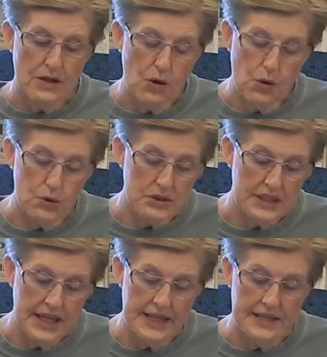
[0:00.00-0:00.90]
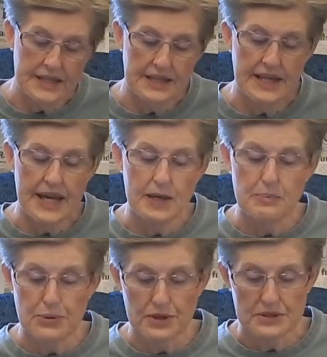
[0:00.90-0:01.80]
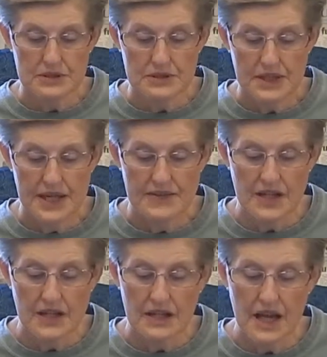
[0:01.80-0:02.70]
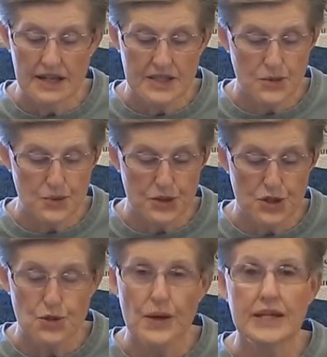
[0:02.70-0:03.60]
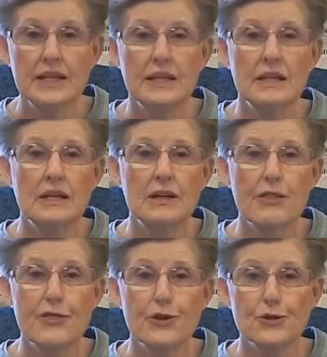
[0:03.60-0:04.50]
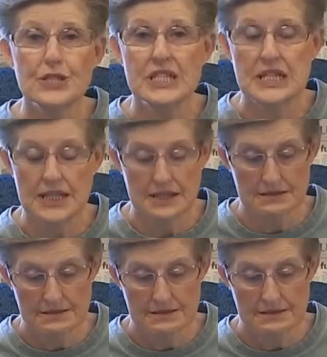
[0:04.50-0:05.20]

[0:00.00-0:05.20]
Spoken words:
cold day in April, and the clocks were striking 13.